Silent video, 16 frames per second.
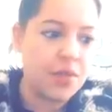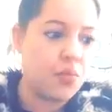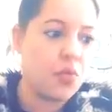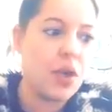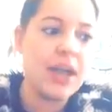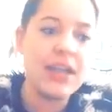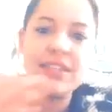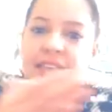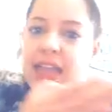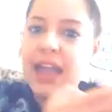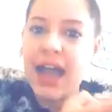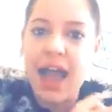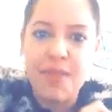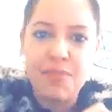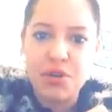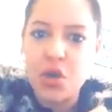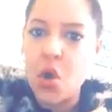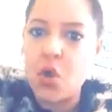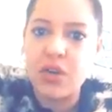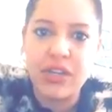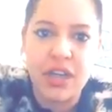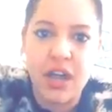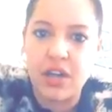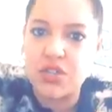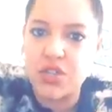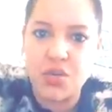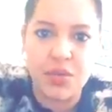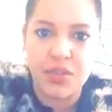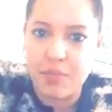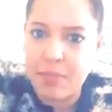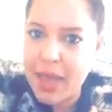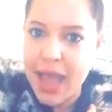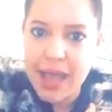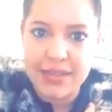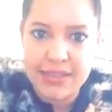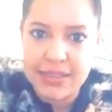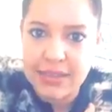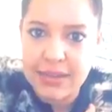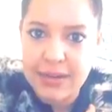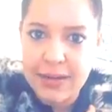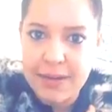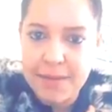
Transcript: than what I've been holding on to in the past.